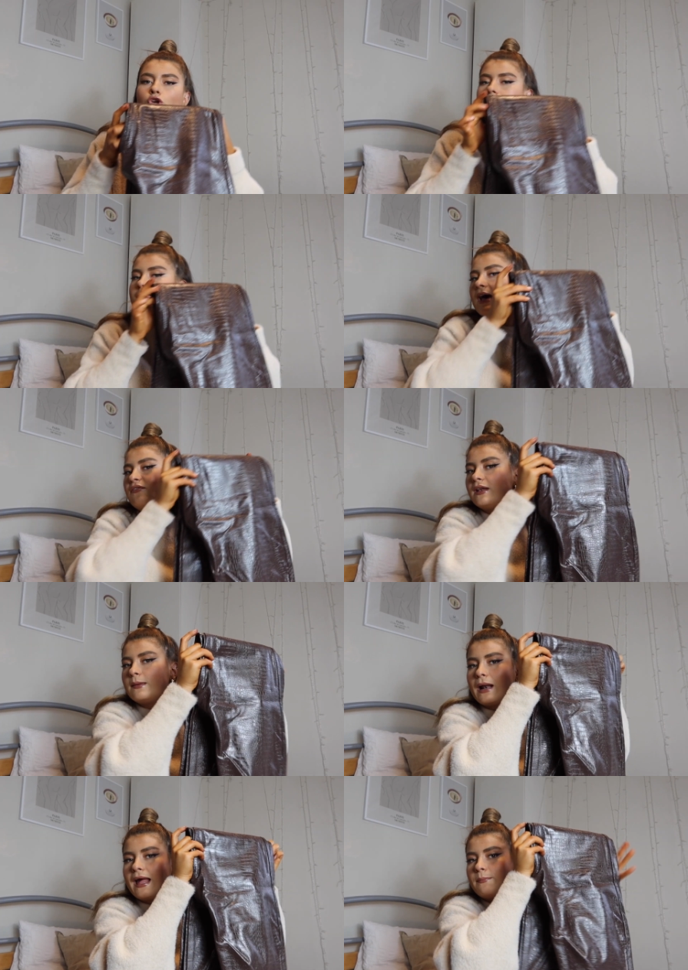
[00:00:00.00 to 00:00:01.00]
you could definitely
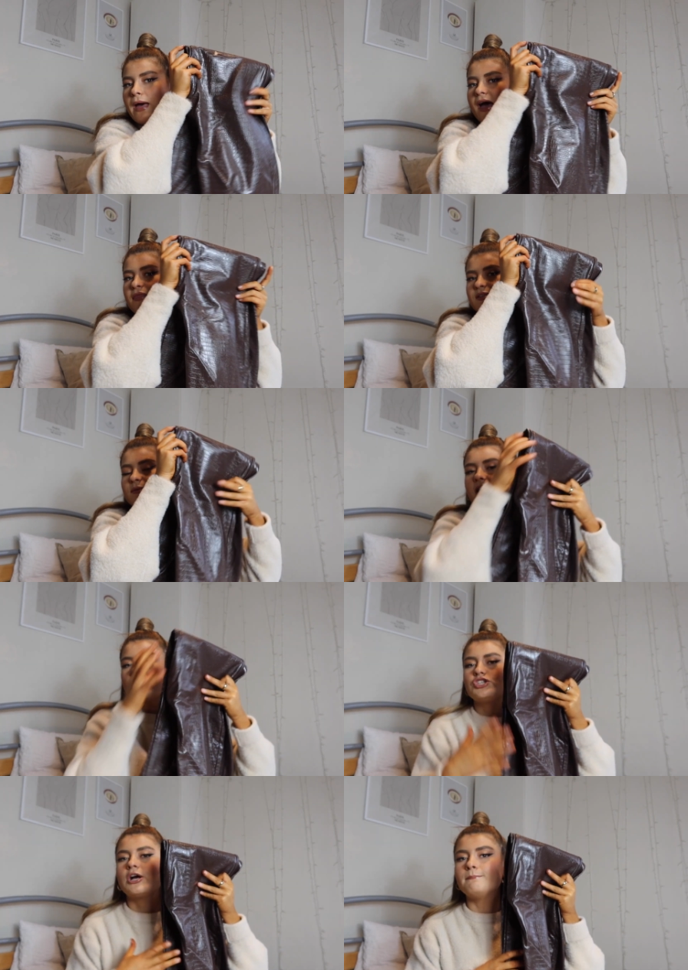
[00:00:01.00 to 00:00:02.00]
pair this with like a
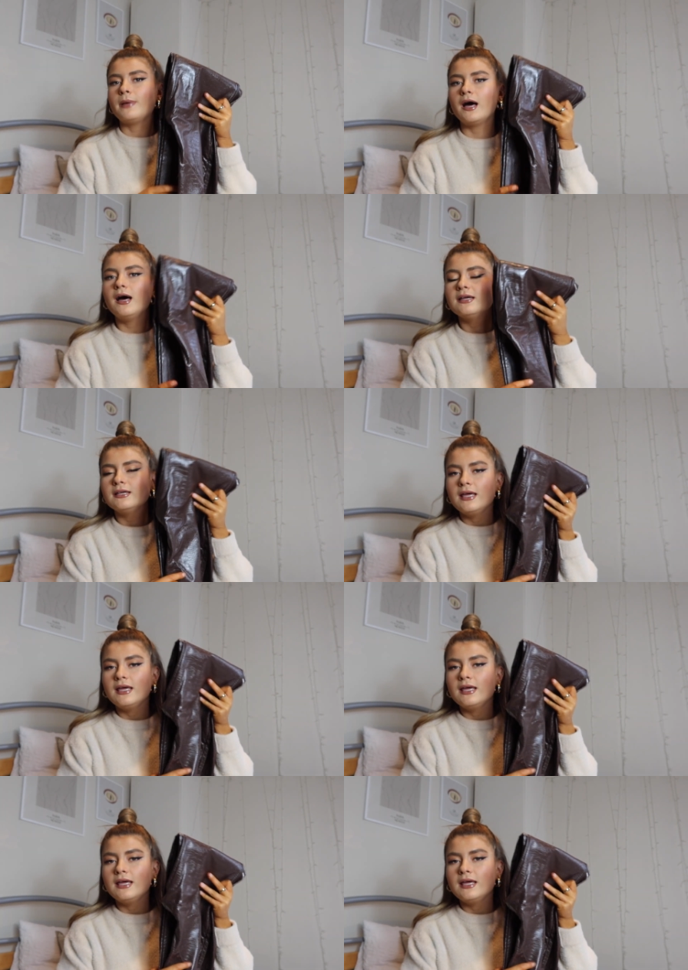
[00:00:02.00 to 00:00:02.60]
jumper